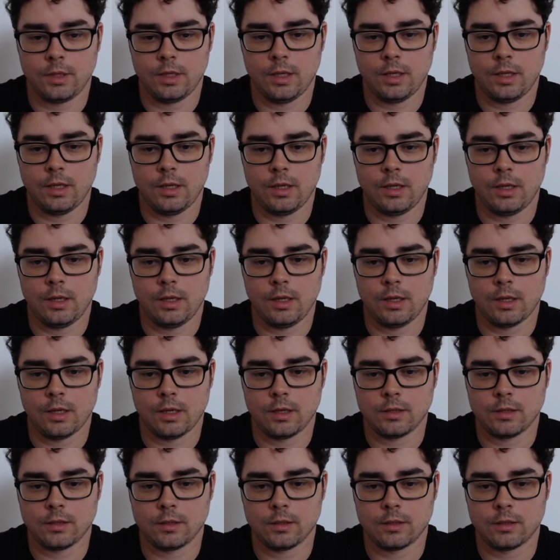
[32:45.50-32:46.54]

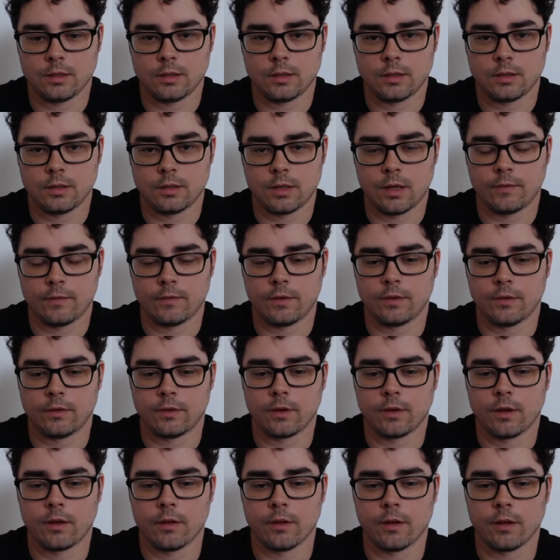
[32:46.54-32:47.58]
Yes. I have to
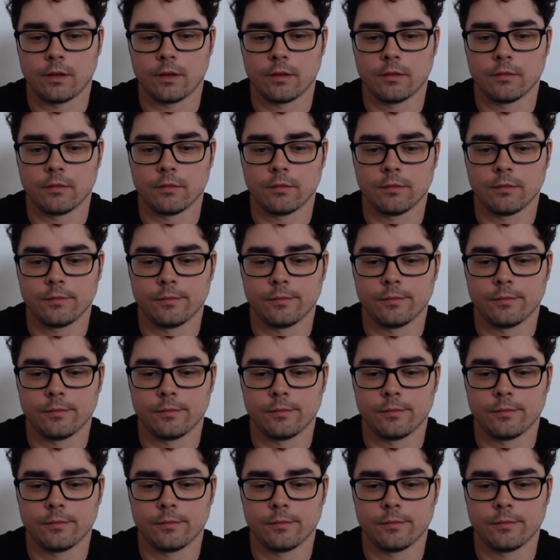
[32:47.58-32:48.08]
install that though.